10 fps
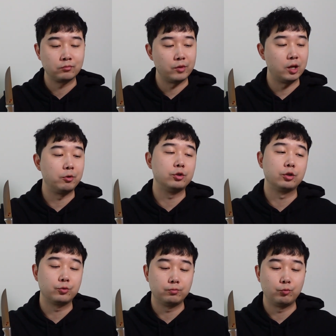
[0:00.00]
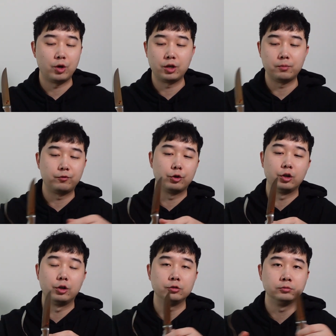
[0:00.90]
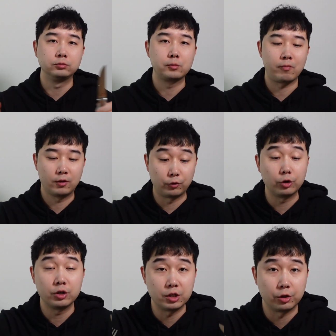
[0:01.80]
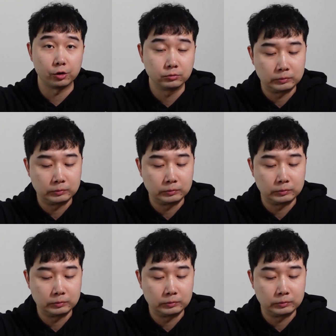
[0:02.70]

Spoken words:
And I'm gonna cook one up for her dinner